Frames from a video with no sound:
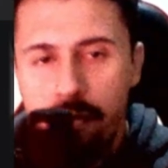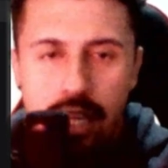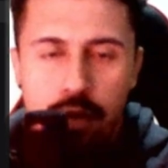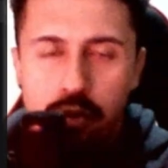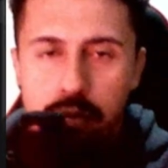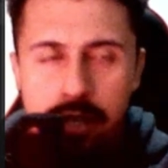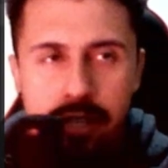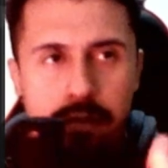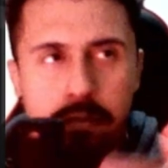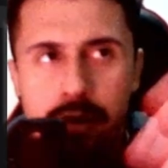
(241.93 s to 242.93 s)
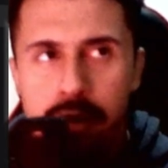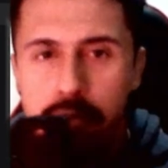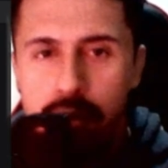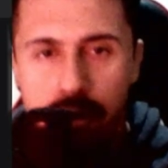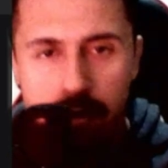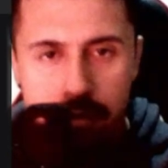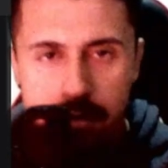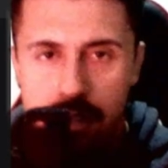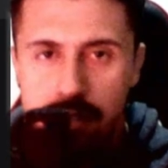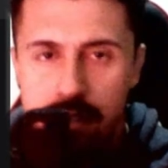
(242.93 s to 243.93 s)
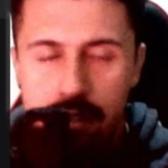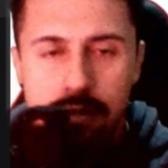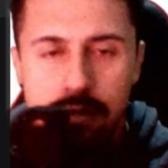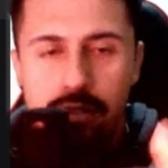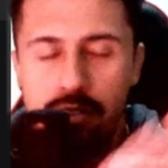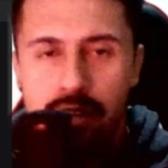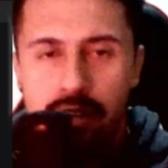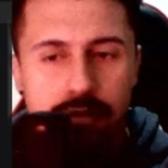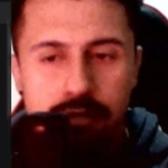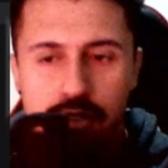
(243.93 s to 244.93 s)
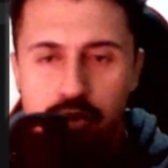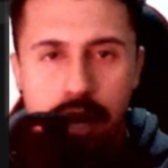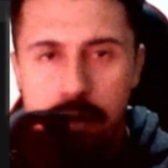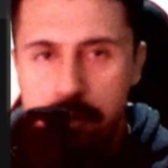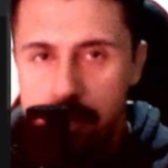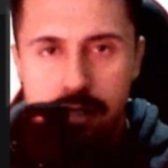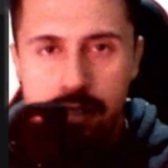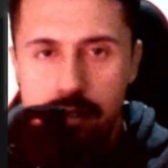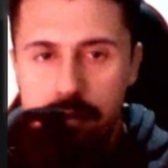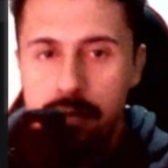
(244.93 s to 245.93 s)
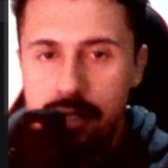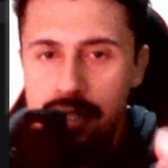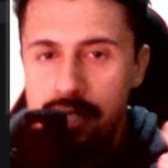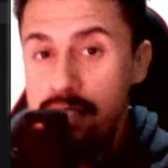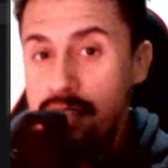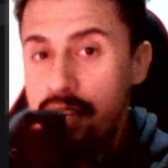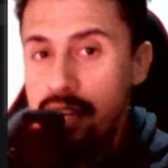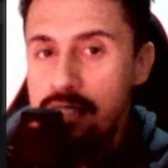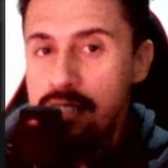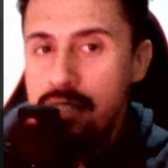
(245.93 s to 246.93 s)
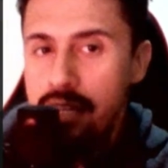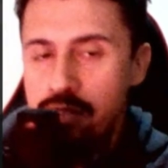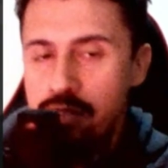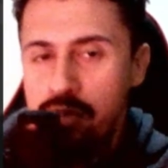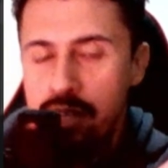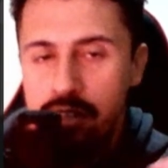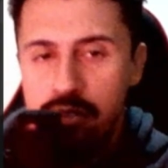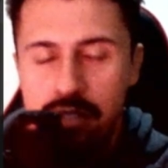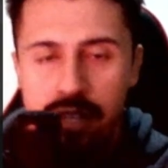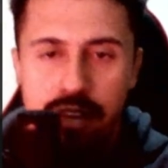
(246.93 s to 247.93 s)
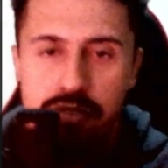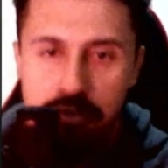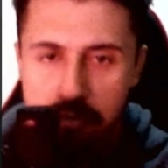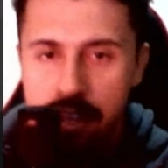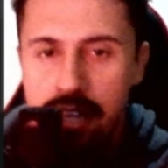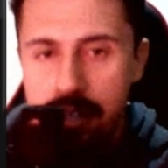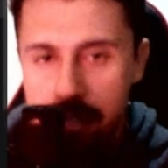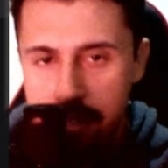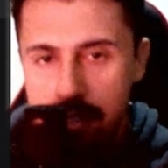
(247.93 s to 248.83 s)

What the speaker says: It will be paypal.com or stripe.com, but in this case, as we are using a fake